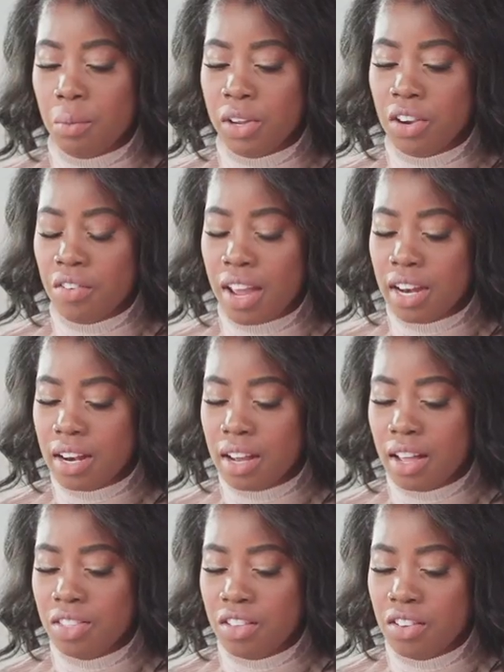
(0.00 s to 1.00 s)
And when you're ready to
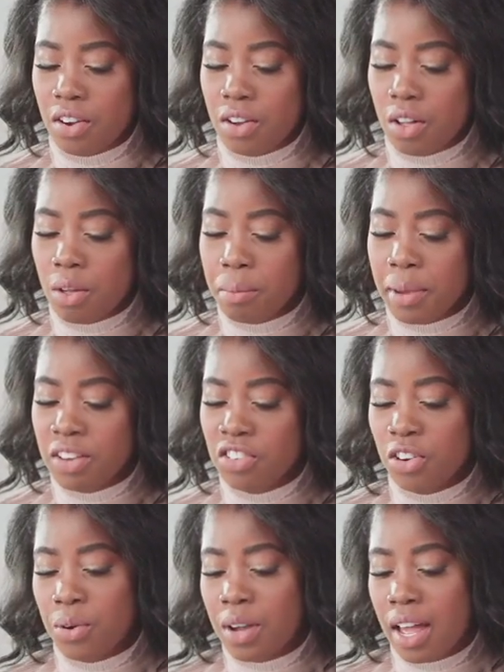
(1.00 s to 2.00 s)
cut the circle, make sure you